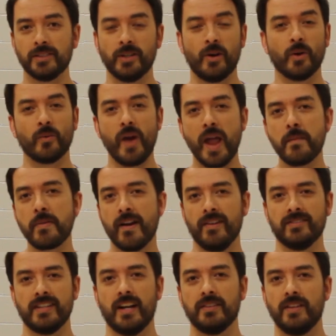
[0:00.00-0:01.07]
and our
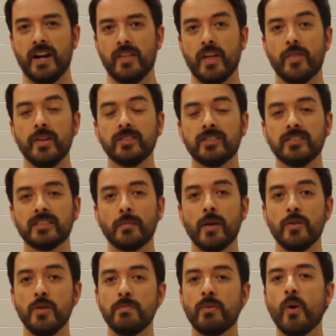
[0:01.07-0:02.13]
grandparents out there, that this is something
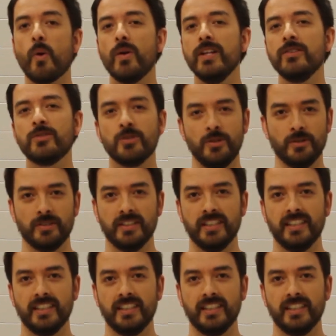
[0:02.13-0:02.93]
you pour into